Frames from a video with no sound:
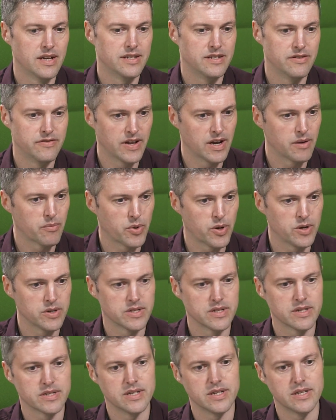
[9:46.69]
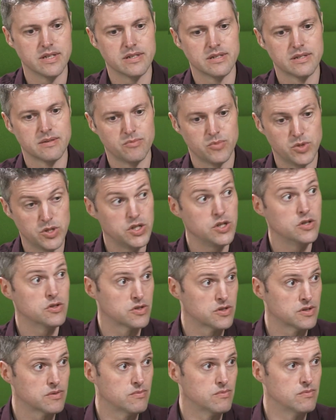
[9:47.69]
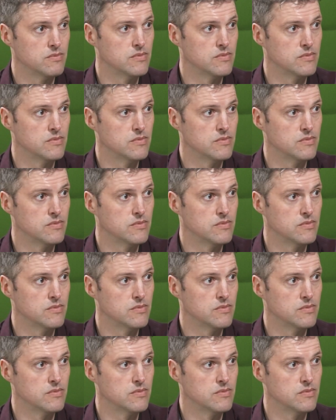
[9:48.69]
develop processes, produce